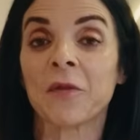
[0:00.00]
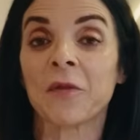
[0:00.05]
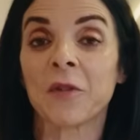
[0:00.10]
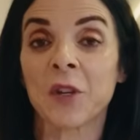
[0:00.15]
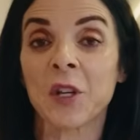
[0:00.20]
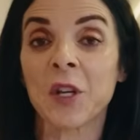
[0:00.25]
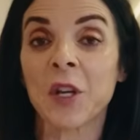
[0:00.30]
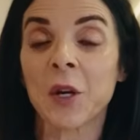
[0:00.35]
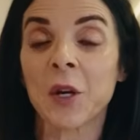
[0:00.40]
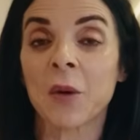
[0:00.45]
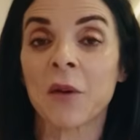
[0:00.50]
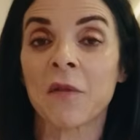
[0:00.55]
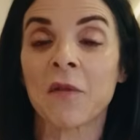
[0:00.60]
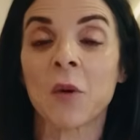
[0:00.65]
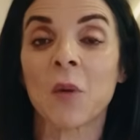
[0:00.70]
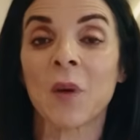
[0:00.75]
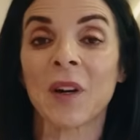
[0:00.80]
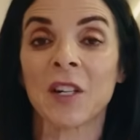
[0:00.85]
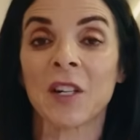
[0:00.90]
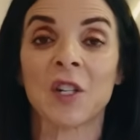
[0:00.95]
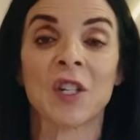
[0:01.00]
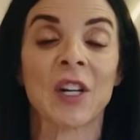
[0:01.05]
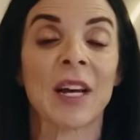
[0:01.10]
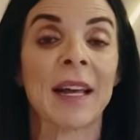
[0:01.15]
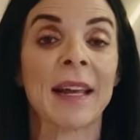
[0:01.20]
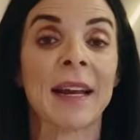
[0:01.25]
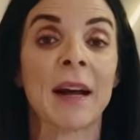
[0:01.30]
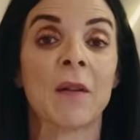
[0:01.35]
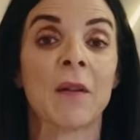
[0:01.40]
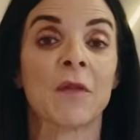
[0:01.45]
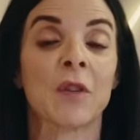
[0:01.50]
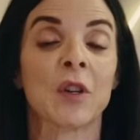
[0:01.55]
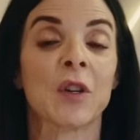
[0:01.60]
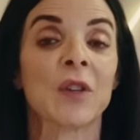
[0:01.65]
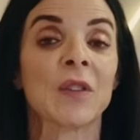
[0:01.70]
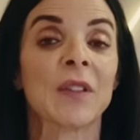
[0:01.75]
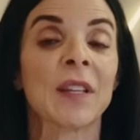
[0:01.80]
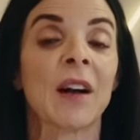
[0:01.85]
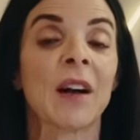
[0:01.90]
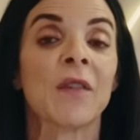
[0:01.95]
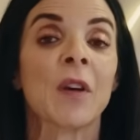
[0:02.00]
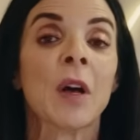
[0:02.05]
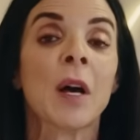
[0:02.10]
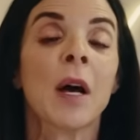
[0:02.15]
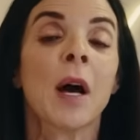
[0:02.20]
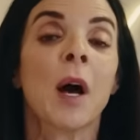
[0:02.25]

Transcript: for you if you want to check it out for yourself.